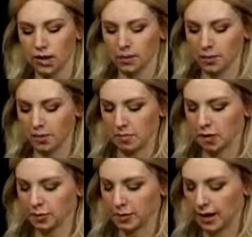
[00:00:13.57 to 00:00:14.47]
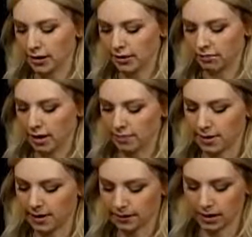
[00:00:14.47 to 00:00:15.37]
when we multiply or divide
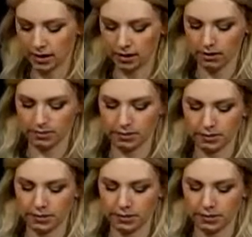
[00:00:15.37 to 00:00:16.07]
by a negative.